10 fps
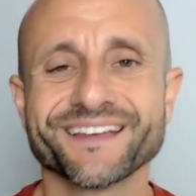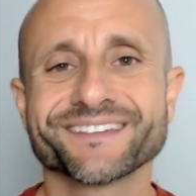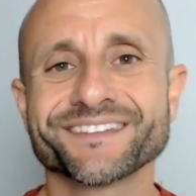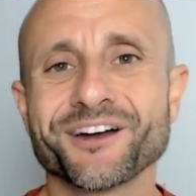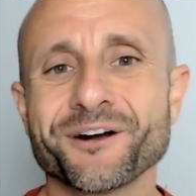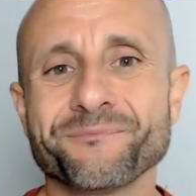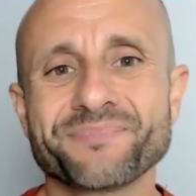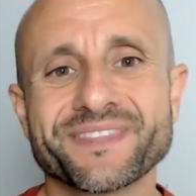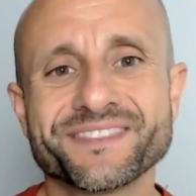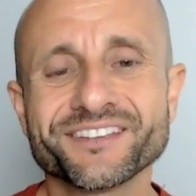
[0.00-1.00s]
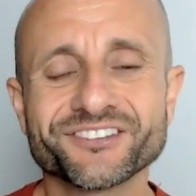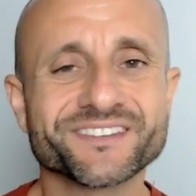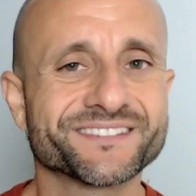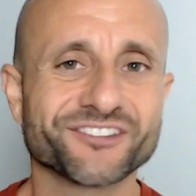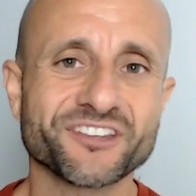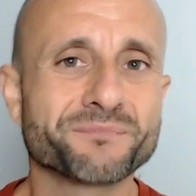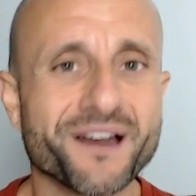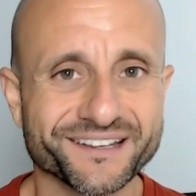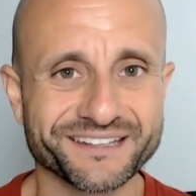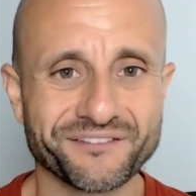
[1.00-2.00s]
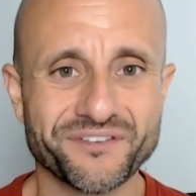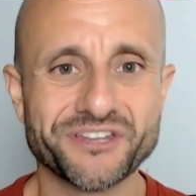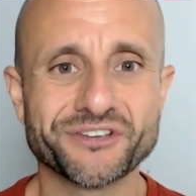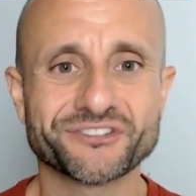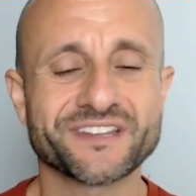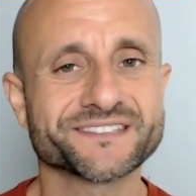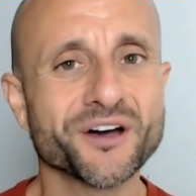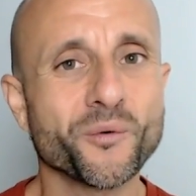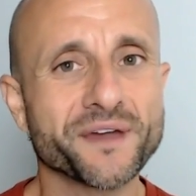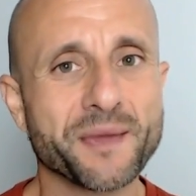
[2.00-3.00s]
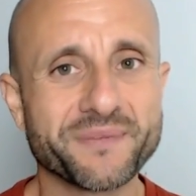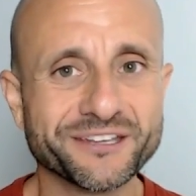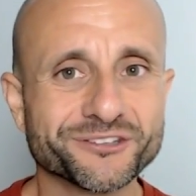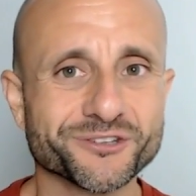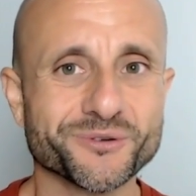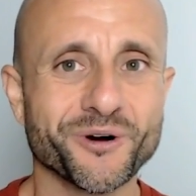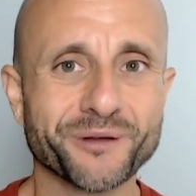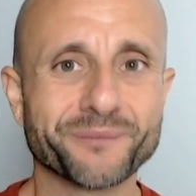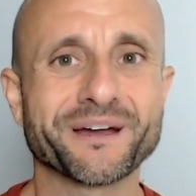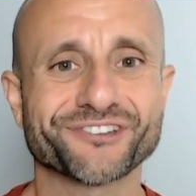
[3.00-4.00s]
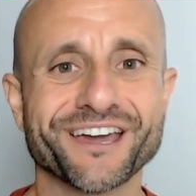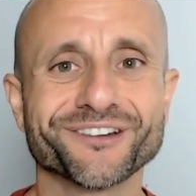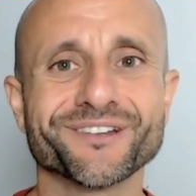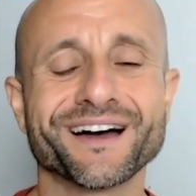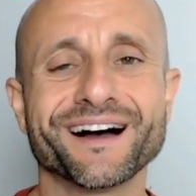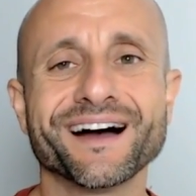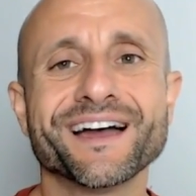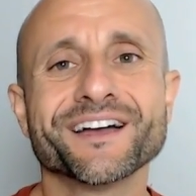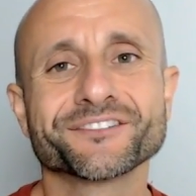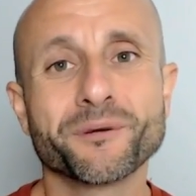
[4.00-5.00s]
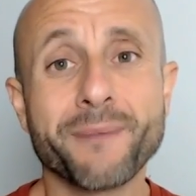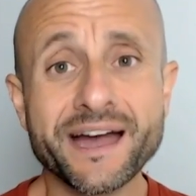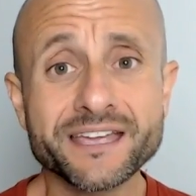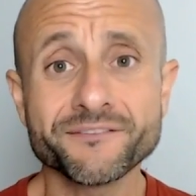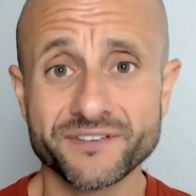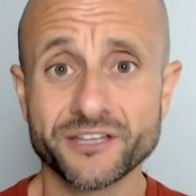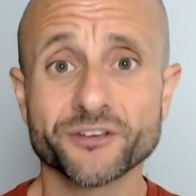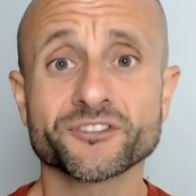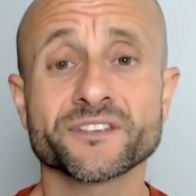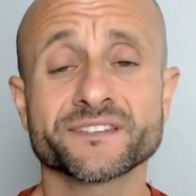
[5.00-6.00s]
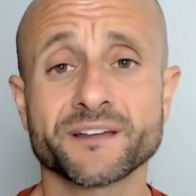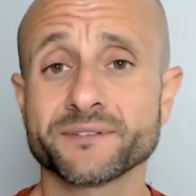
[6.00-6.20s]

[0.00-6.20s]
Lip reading: So they're just marketing videos. That's not what I'm into on my channel. So my videos,